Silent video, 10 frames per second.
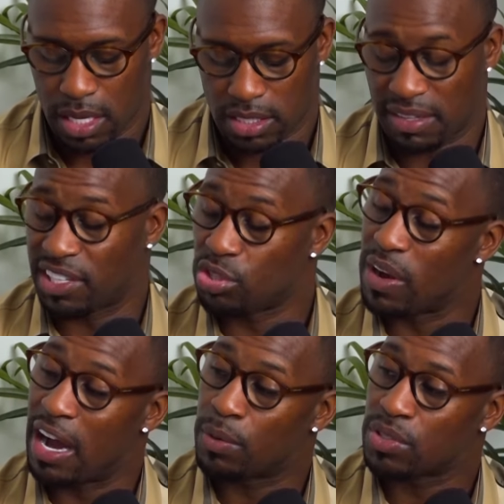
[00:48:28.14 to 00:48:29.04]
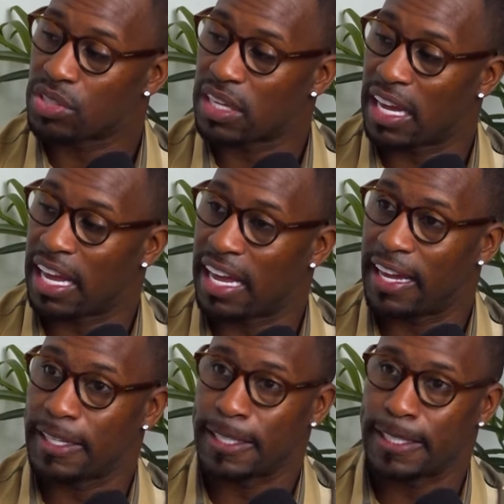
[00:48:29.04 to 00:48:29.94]
72 Hours
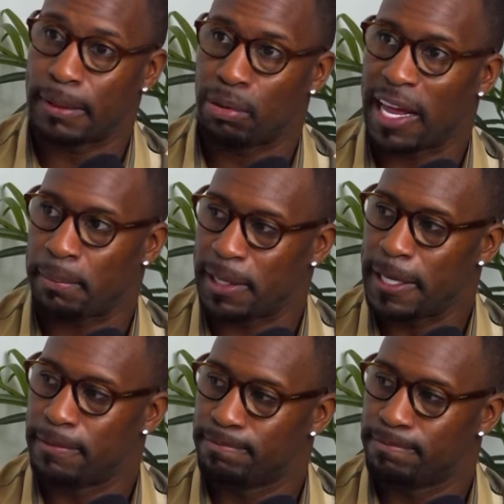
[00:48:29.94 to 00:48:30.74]
and Plan B.